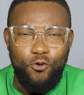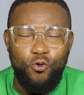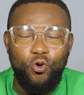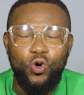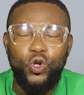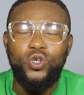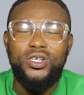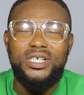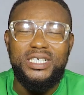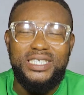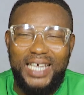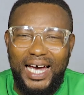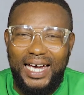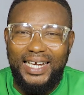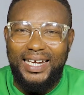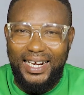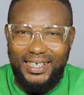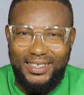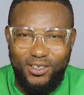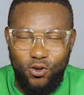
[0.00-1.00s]
will you
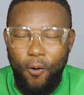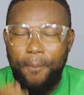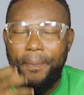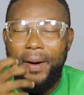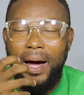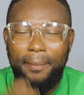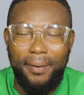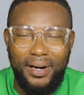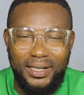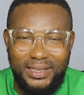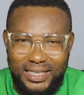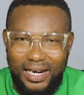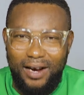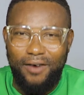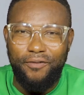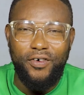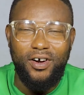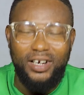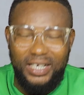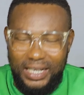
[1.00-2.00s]
decide that Ope Abrante
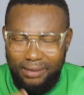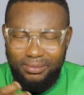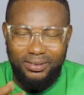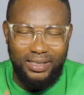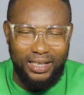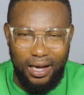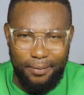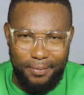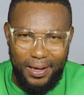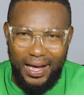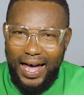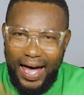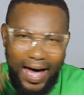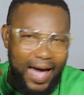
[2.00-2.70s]
and Liam Delap